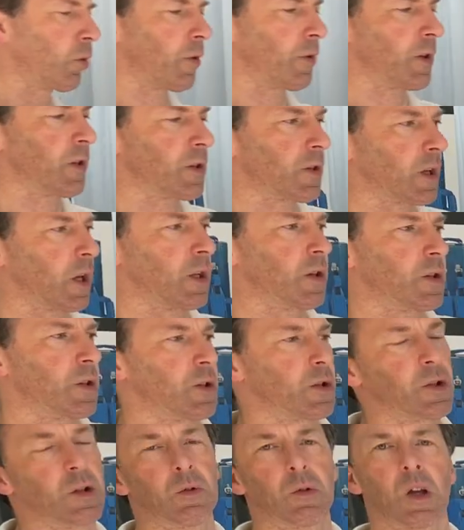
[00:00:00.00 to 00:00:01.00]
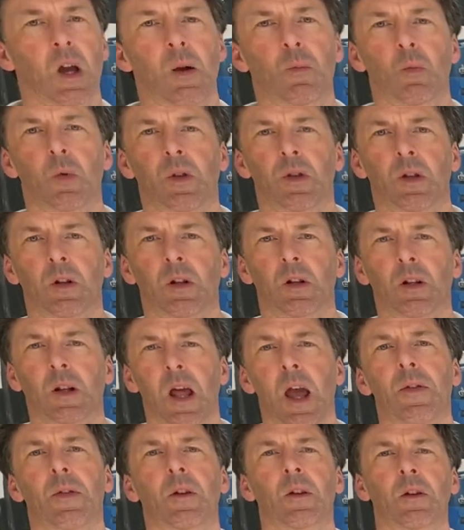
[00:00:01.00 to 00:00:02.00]
of these cases do come with a
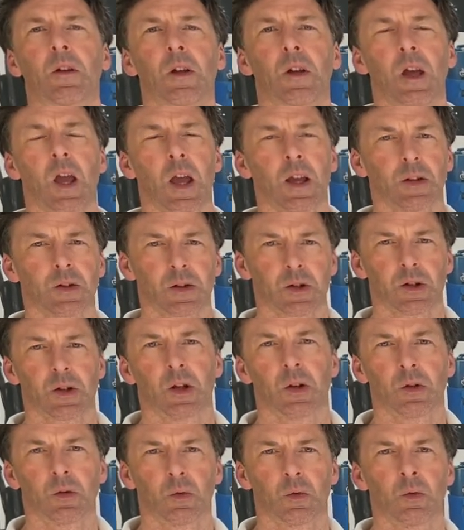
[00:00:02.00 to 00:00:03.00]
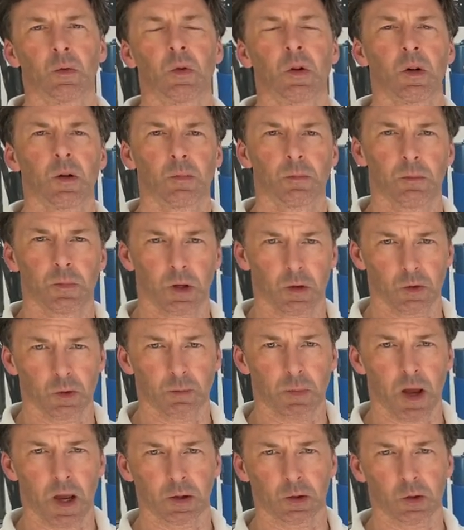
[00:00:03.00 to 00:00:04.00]
leather external mute
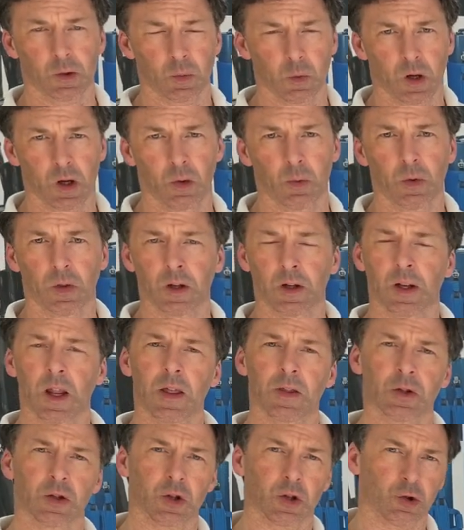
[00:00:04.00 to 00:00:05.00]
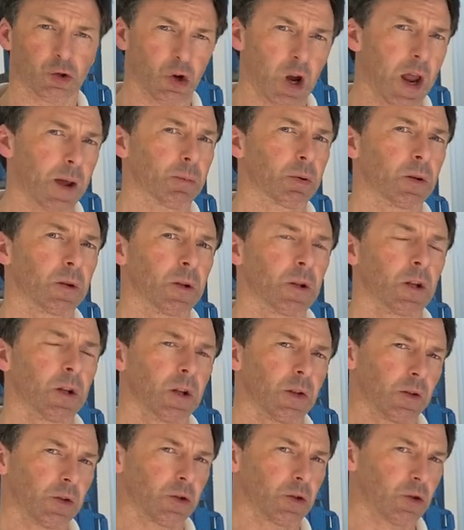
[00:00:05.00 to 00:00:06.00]
bag as well, with a leather strap
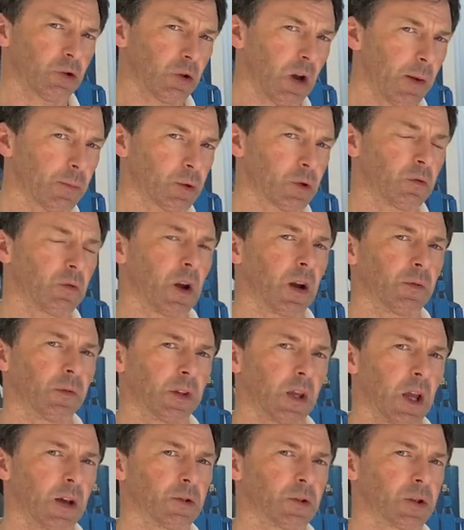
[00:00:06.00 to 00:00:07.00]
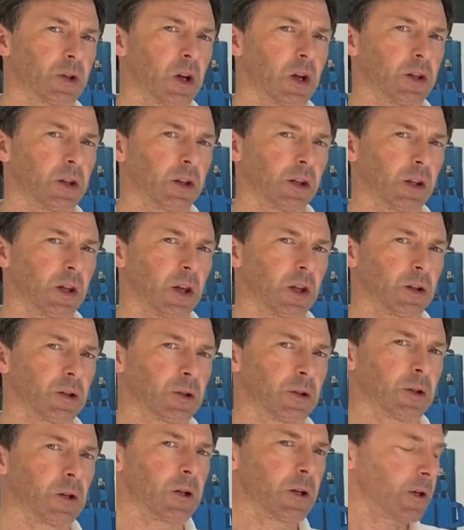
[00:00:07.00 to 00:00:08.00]
that straps around the outside of the
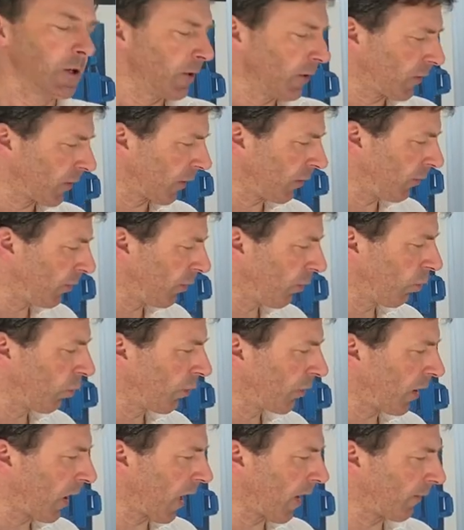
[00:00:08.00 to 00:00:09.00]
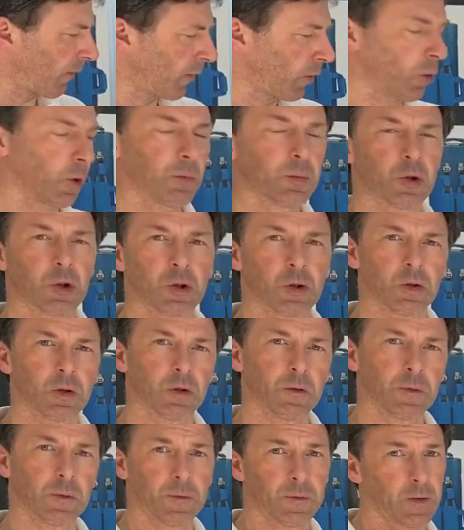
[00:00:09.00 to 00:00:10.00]
case. So you would have the option
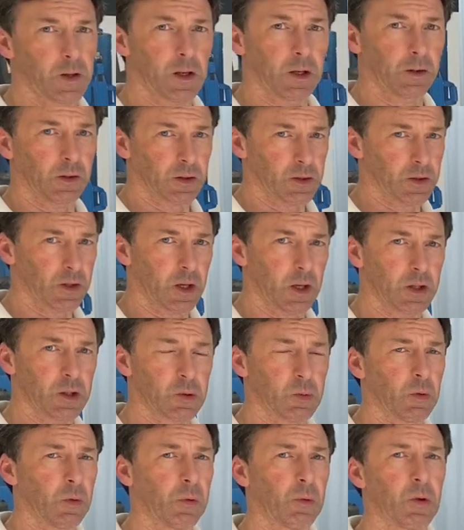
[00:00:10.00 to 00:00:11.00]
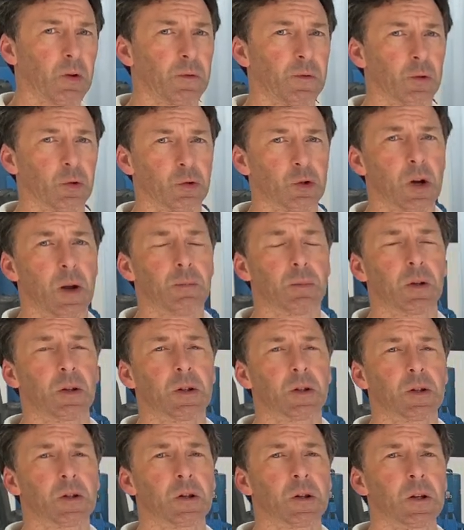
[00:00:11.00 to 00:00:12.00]
of filling this case with three or four
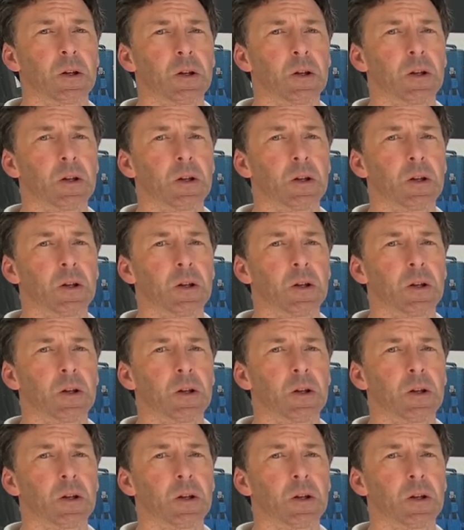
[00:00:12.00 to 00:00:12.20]
trumpets